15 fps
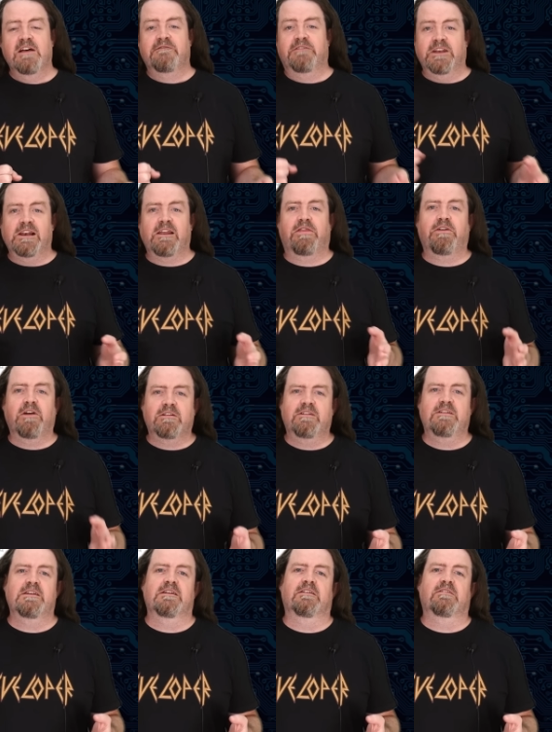For nearly 30
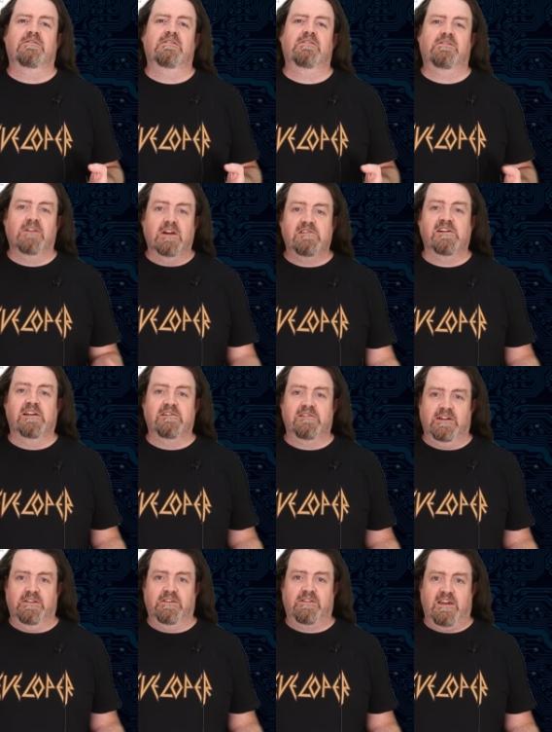years, search
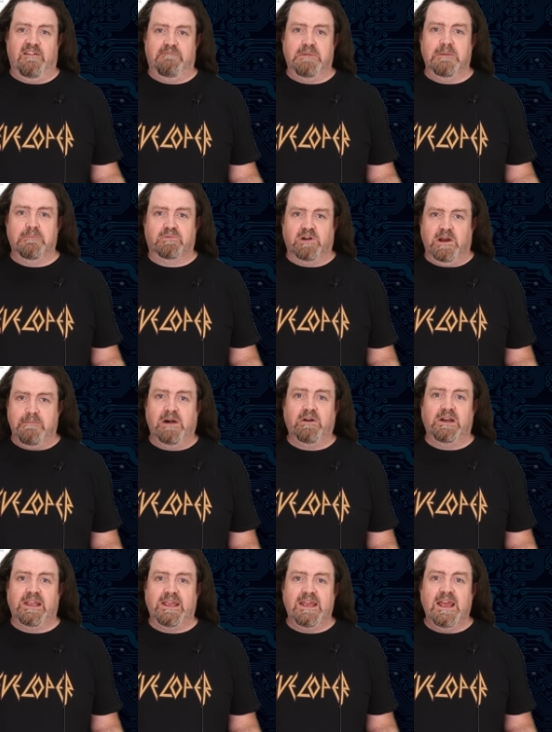engines have been
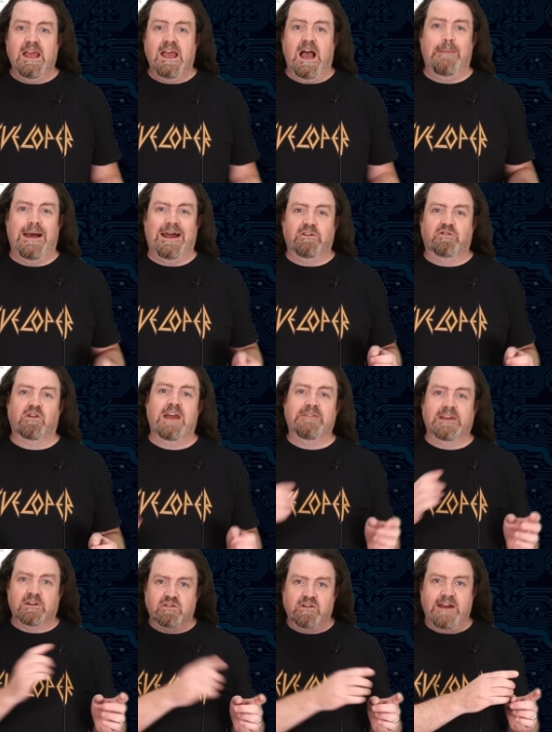primarily about
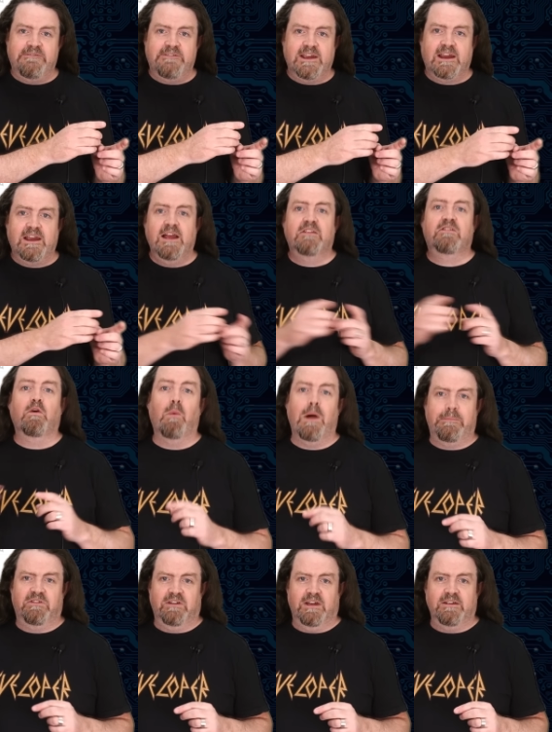driving traffic to
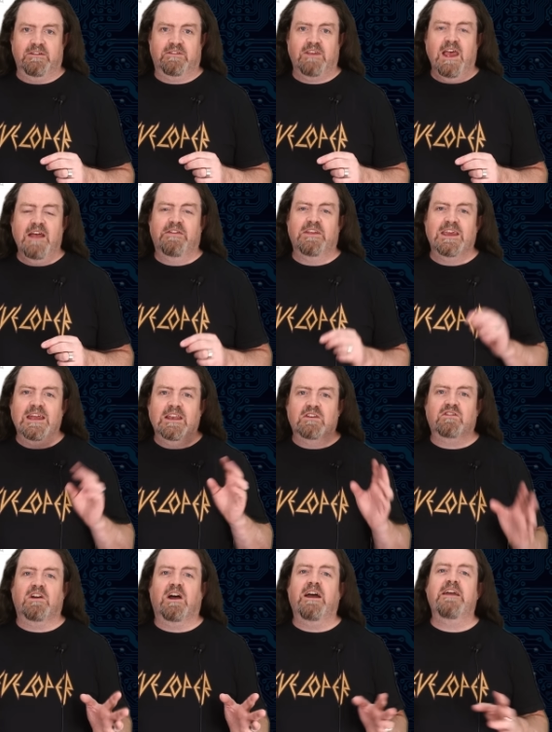websites. The
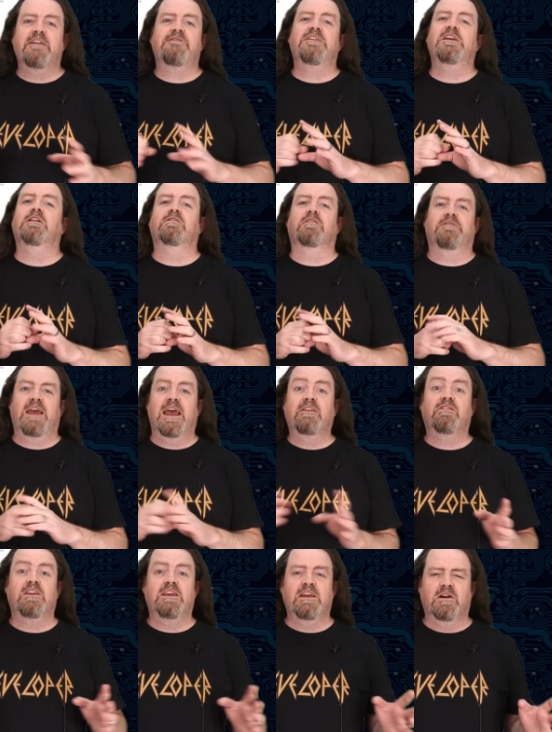entire field of
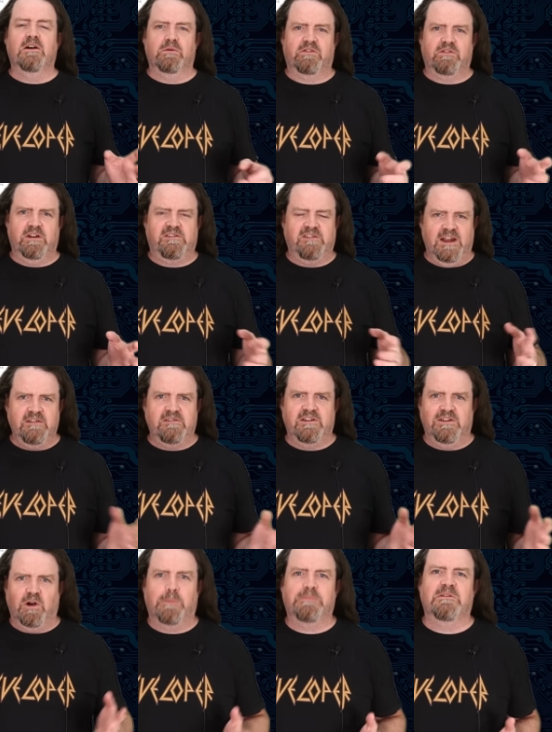SEO, search
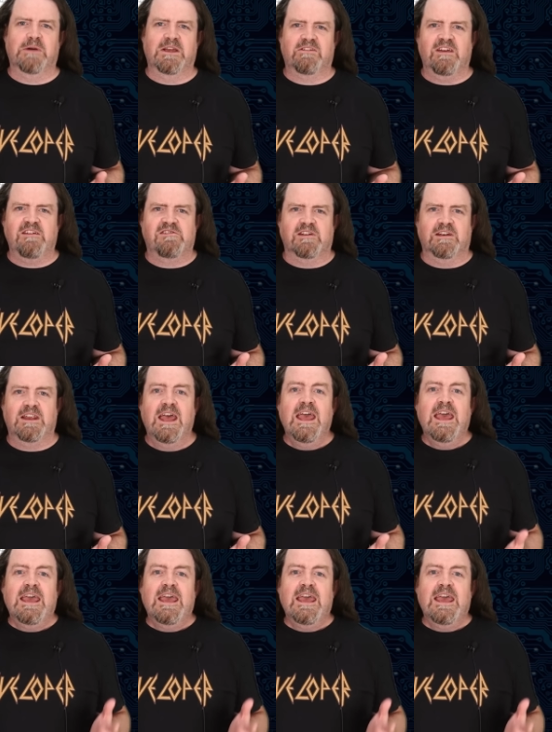engine optimization,